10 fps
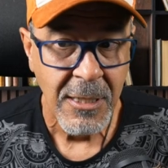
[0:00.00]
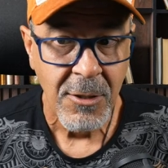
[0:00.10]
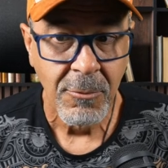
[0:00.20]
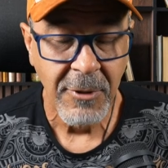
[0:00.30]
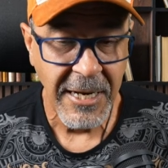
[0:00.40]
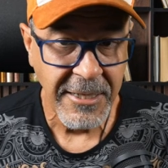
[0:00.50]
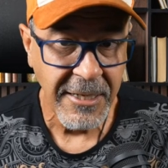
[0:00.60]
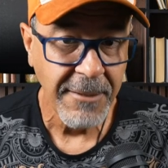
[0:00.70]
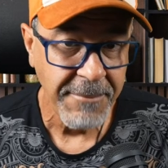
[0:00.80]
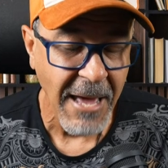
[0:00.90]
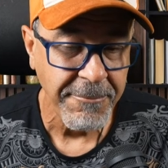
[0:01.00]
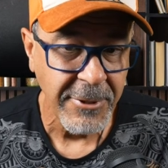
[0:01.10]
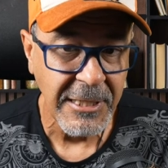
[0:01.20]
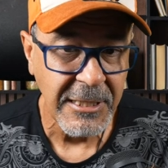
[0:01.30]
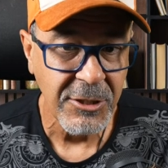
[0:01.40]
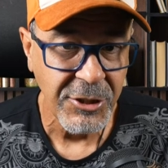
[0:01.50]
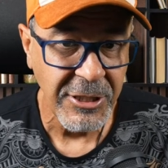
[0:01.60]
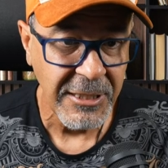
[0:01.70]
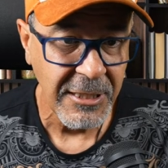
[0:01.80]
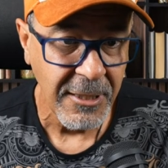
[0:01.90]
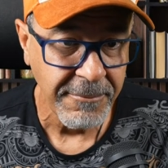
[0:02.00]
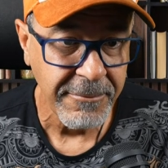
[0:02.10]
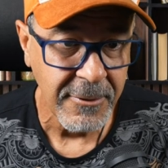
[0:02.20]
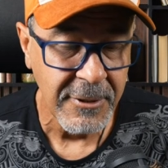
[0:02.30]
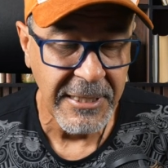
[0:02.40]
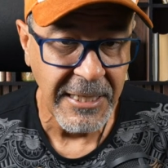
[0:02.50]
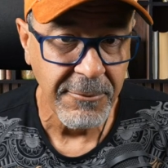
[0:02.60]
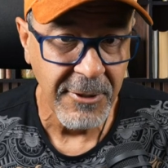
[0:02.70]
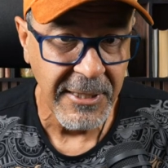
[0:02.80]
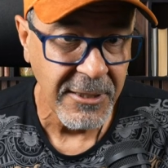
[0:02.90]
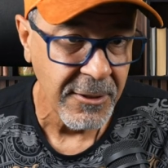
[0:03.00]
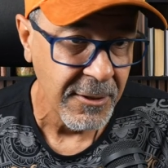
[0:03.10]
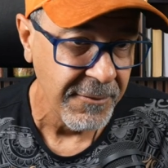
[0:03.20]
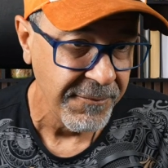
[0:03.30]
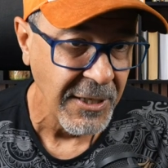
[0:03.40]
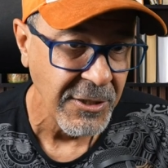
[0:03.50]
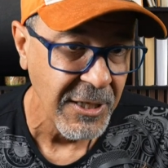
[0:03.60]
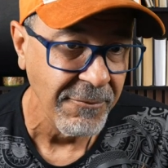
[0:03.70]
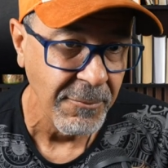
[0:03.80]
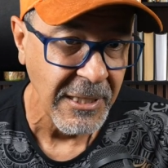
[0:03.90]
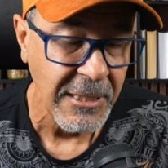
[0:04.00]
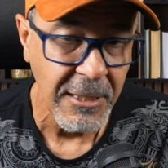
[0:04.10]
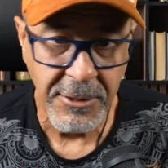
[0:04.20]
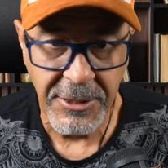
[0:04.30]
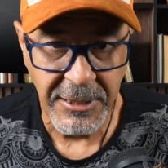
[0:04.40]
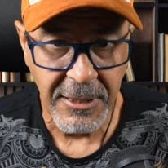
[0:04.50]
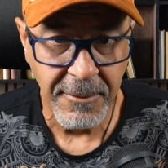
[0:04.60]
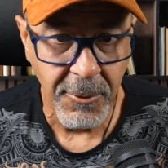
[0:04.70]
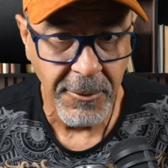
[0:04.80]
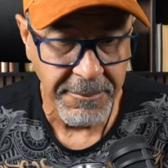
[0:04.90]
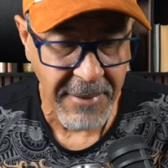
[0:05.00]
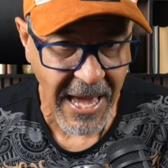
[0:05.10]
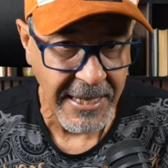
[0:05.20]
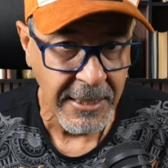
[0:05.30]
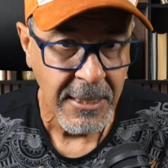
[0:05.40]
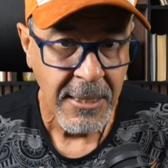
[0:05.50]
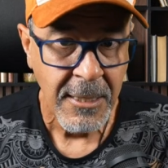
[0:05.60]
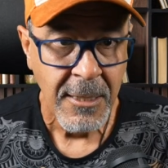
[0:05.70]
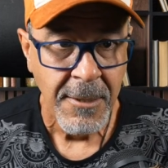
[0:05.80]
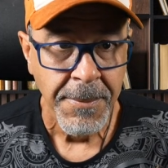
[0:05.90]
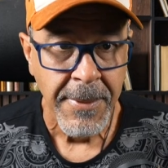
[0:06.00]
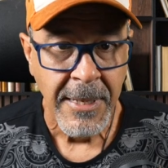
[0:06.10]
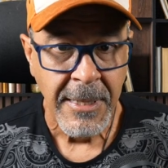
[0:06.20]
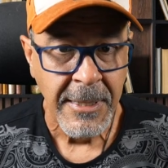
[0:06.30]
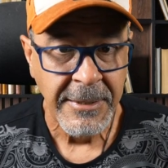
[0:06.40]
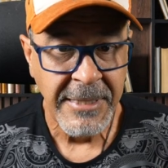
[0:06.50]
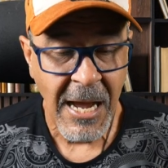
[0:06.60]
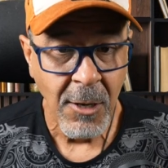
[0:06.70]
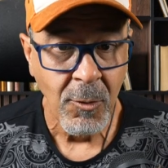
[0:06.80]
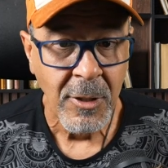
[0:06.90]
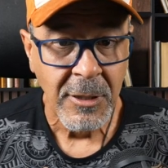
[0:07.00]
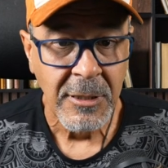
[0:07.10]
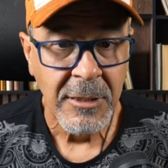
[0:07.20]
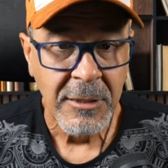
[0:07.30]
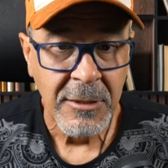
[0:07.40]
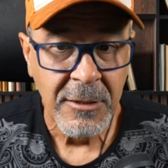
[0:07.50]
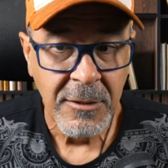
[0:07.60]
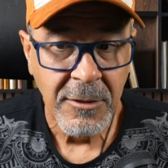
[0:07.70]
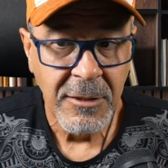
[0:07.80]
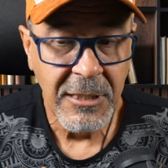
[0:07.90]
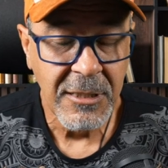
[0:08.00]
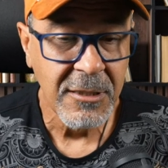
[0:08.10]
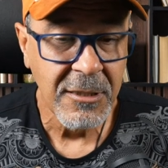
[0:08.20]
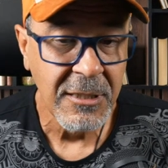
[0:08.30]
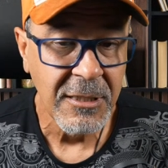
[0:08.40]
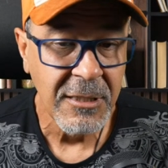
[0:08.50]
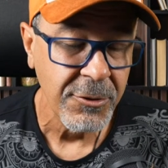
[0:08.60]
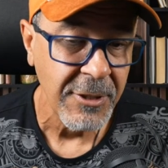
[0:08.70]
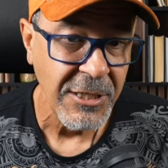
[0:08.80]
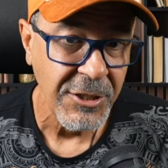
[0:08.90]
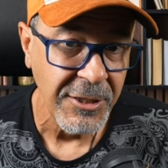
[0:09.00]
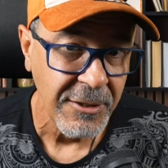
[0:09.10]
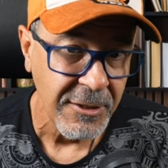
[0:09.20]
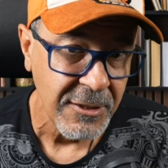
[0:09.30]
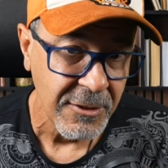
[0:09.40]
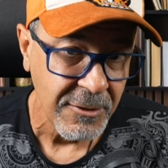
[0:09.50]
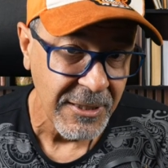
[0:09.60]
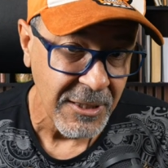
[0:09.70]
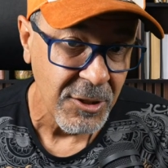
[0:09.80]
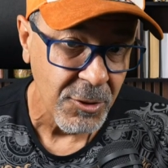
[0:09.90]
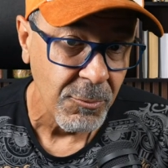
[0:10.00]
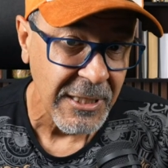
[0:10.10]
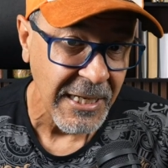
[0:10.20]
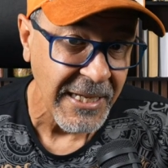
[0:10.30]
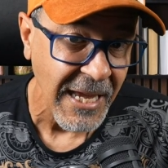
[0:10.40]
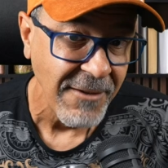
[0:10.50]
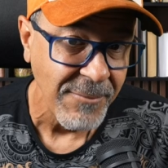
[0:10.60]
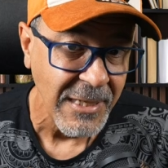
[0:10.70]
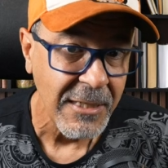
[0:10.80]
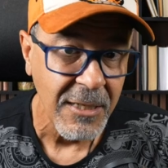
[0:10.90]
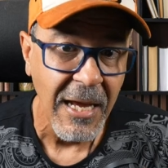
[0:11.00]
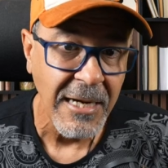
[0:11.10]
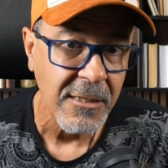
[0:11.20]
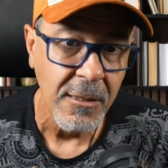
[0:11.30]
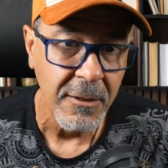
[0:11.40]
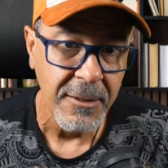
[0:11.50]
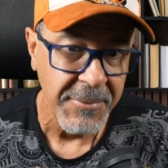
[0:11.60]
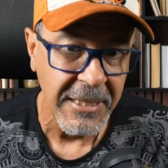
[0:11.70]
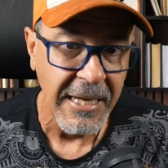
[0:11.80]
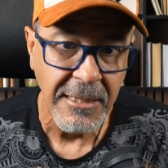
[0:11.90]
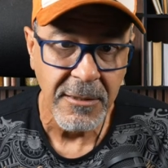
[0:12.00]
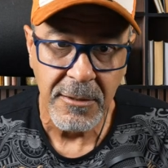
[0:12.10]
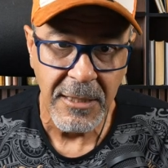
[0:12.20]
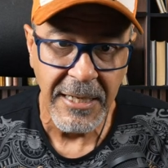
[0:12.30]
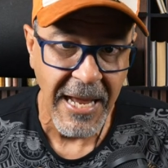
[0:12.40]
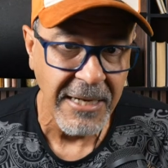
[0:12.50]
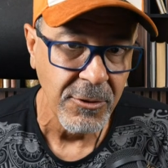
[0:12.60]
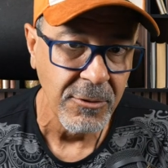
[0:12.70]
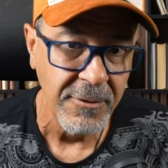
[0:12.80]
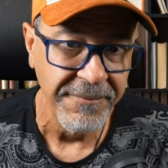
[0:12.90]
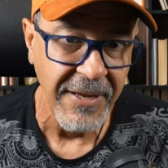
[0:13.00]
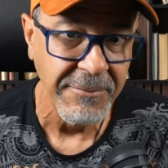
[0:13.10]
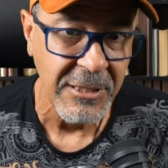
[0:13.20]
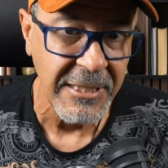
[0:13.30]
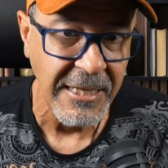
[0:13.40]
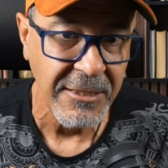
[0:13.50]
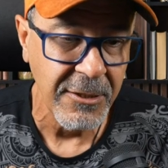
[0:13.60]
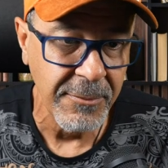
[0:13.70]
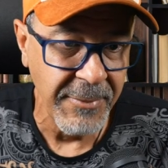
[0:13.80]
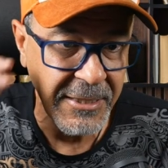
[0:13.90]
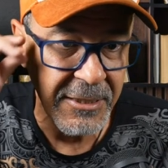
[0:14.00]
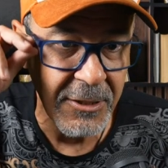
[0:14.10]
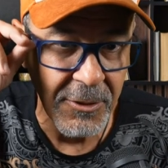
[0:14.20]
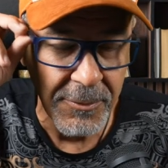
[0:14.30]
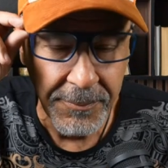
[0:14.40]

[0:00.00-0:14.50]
what ended up happening is she ended up getting released to the French government, and she ended up going back. Now, this is an illustration. This is one that he gave me, and I actually looked up the case. It's an actual famous case here in Mexico.